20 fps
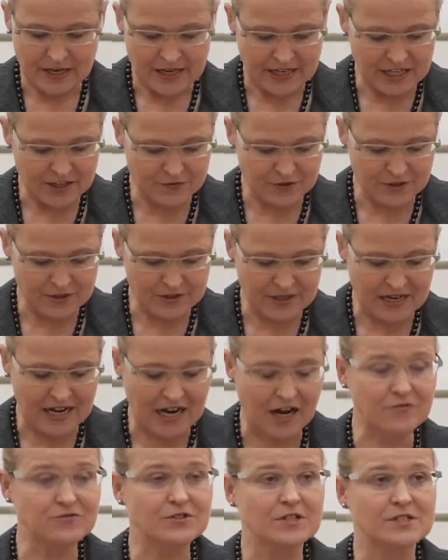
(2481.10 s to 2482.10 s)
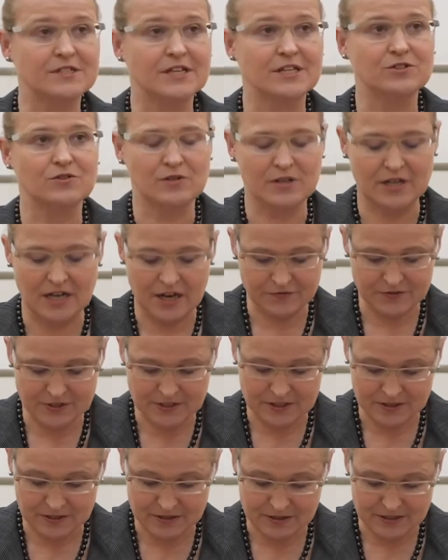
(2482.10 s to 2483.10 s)
Even after, secu-
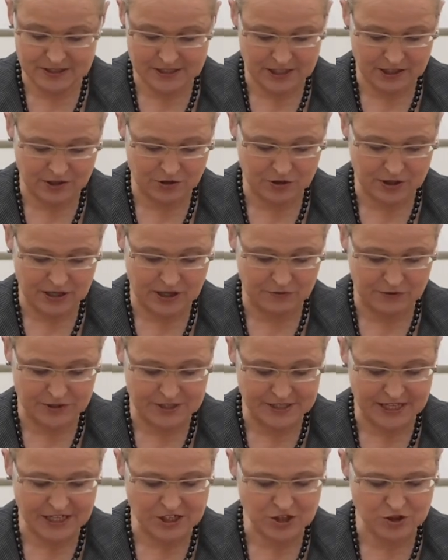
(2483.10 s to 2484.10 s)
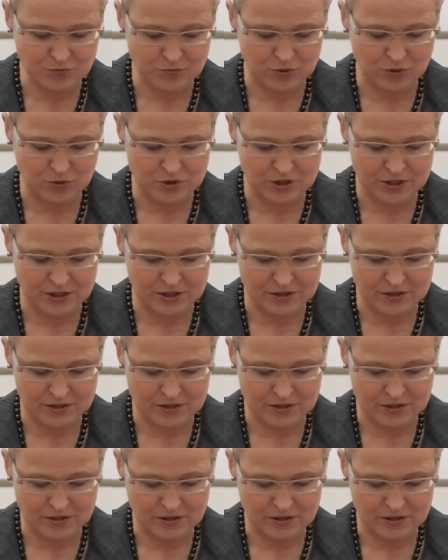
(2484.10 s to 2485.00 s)
after a secularization process,